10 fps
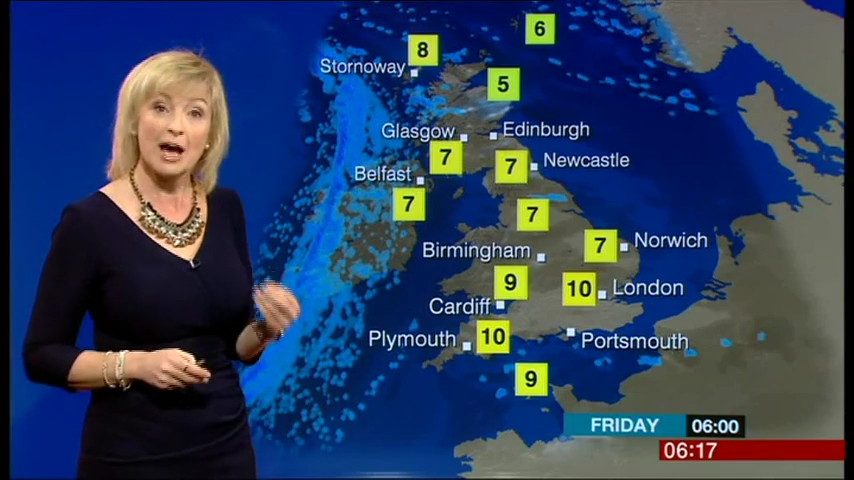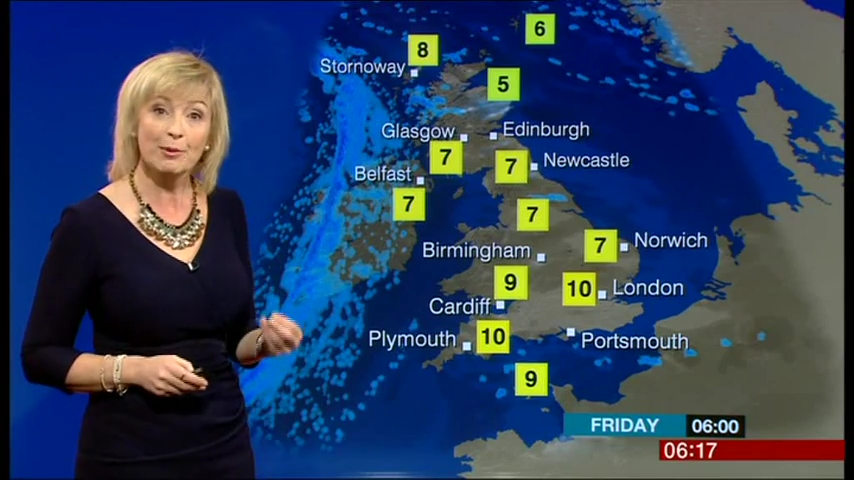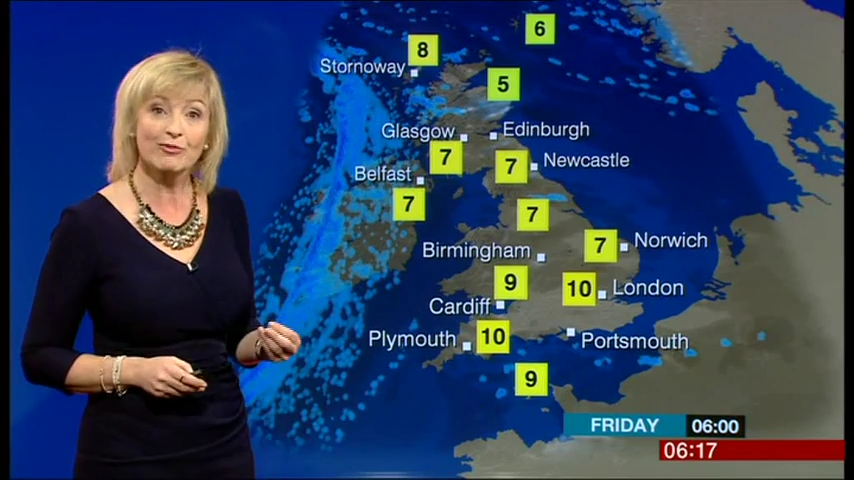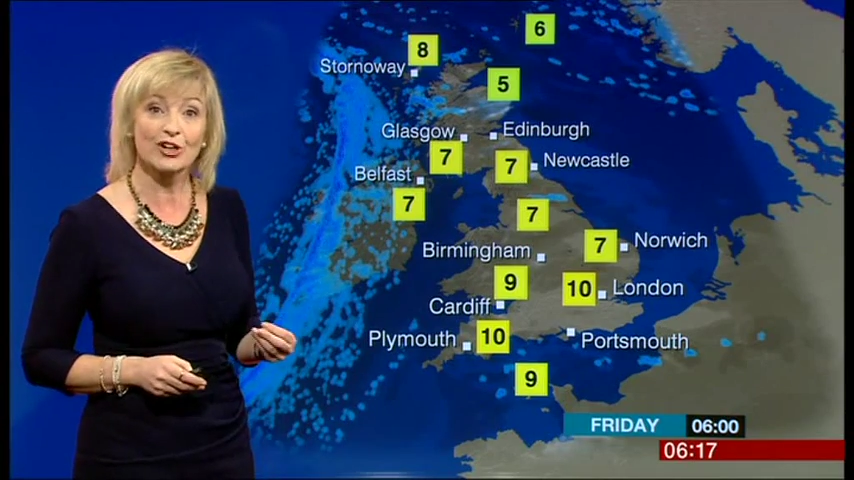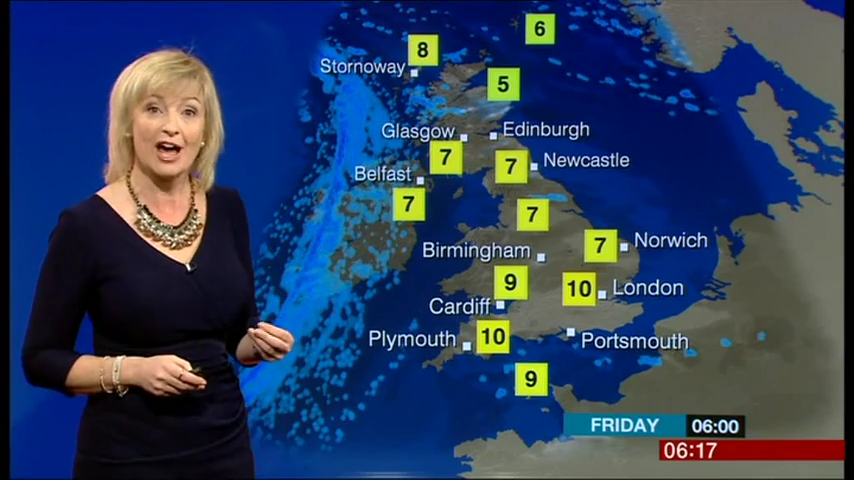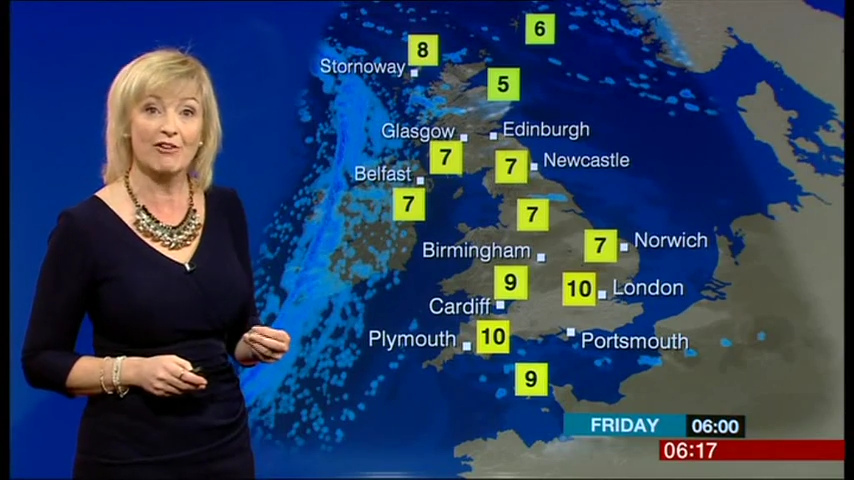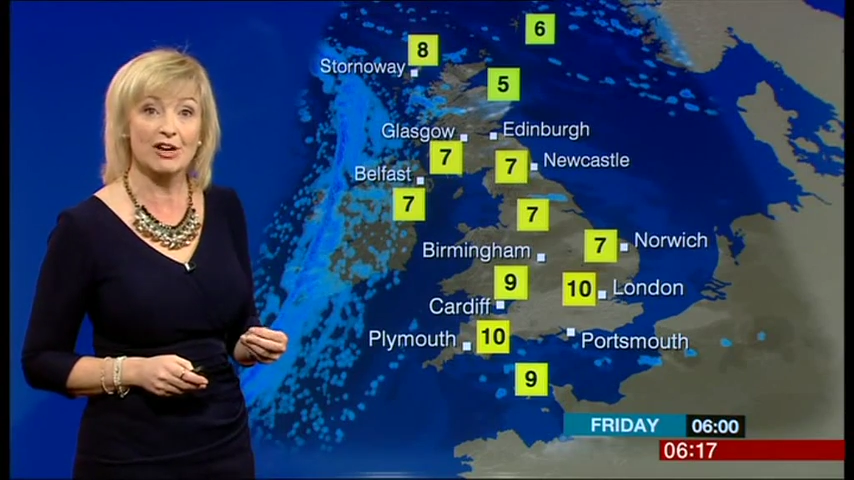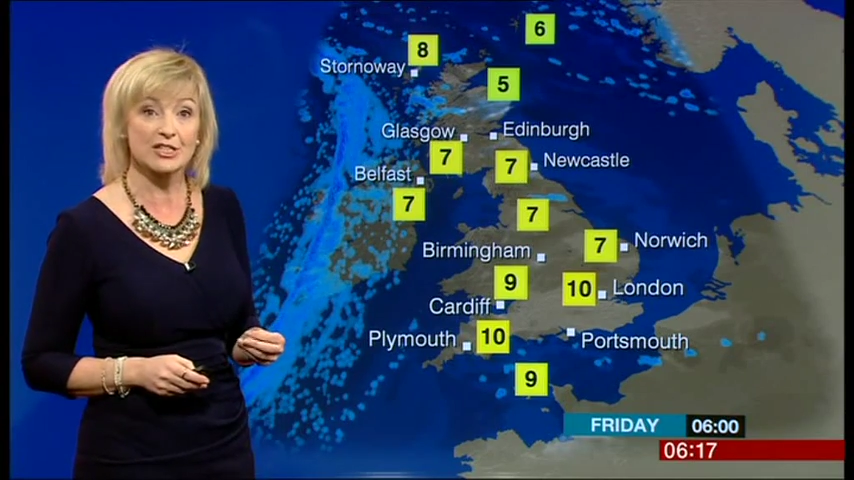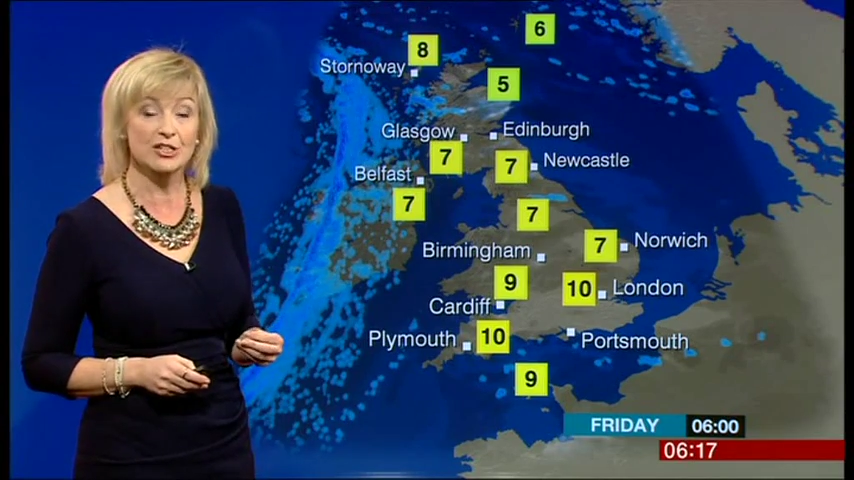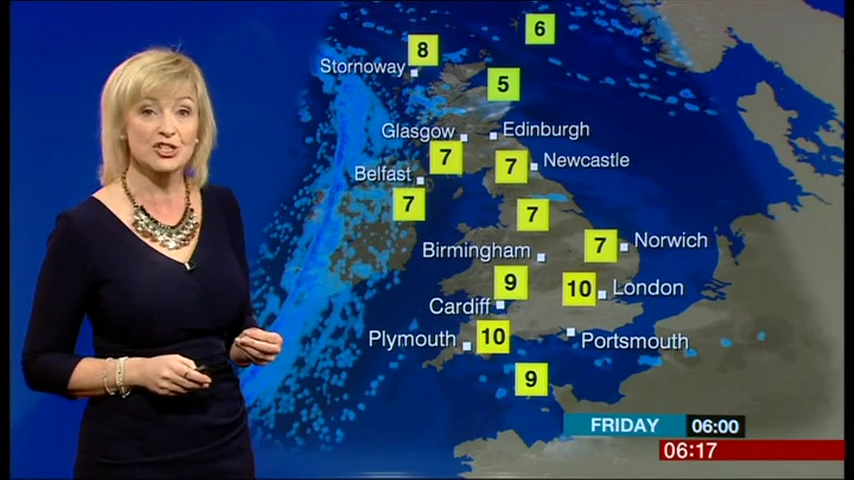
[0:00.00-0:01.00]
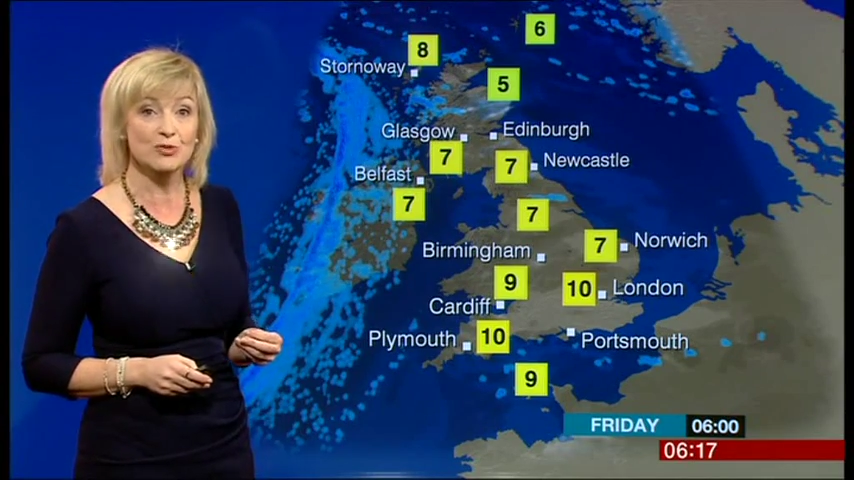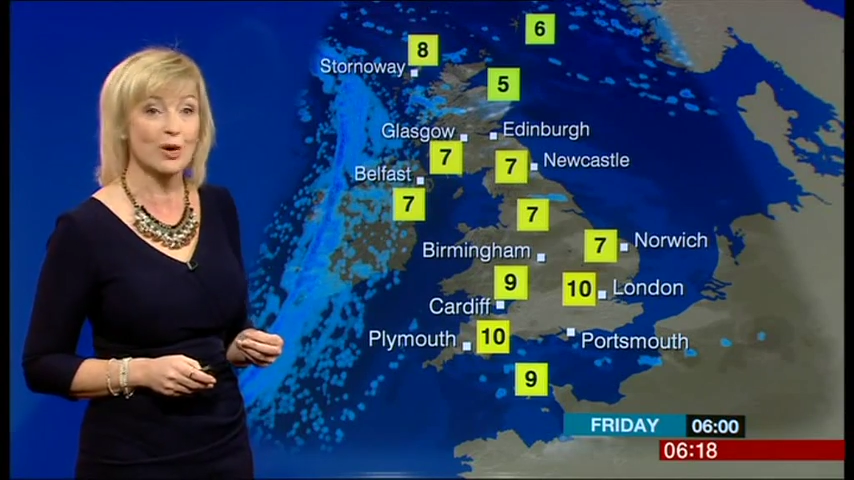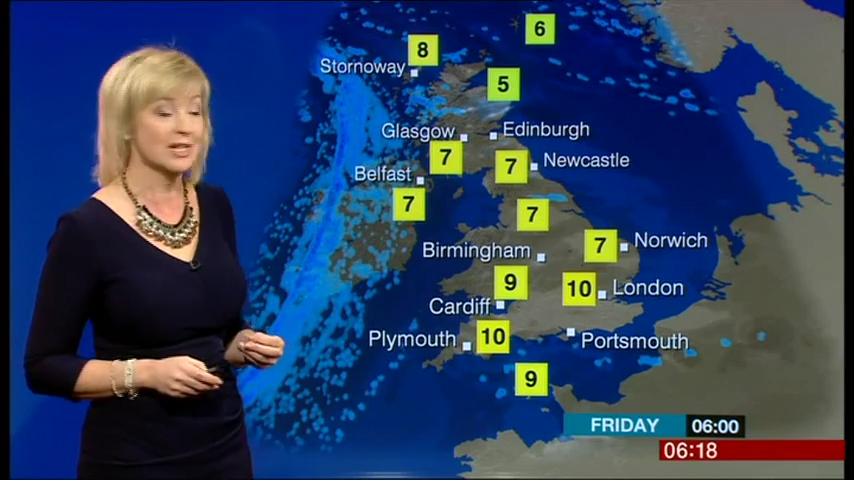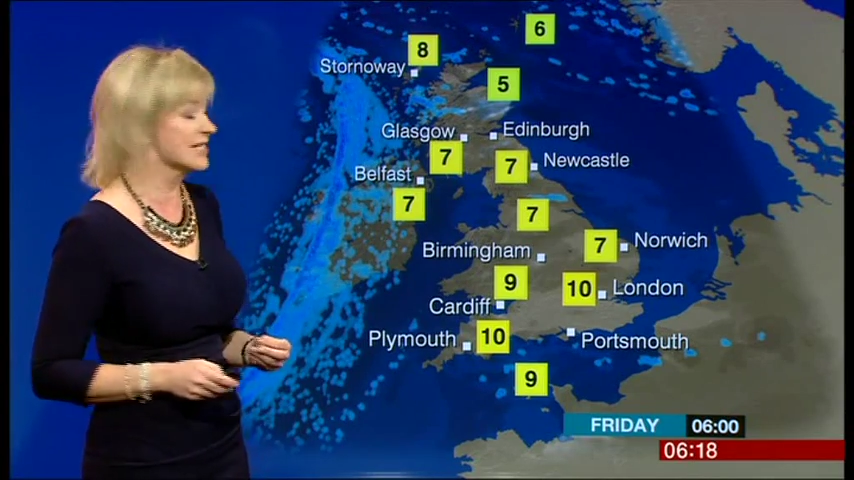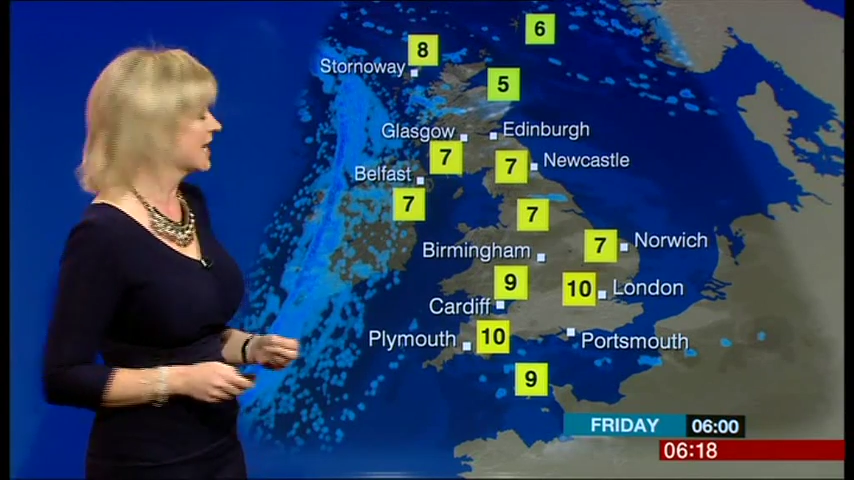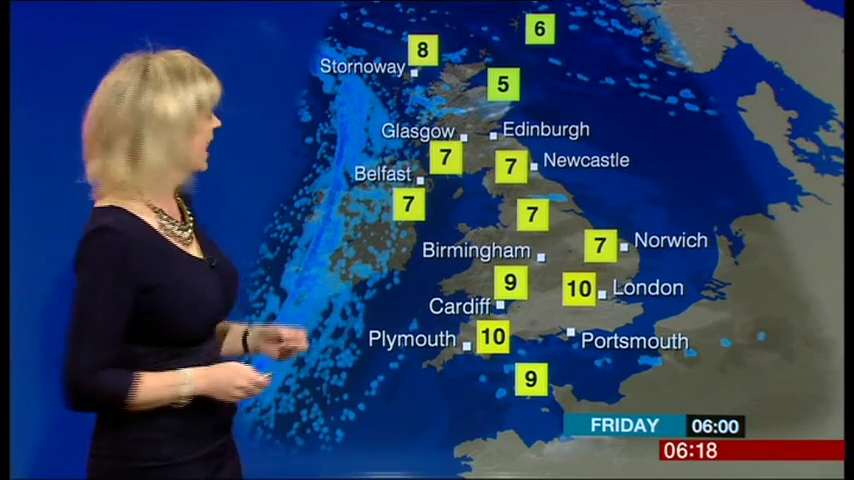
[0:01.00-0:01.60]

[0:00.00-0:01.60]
we've got high resolution ones,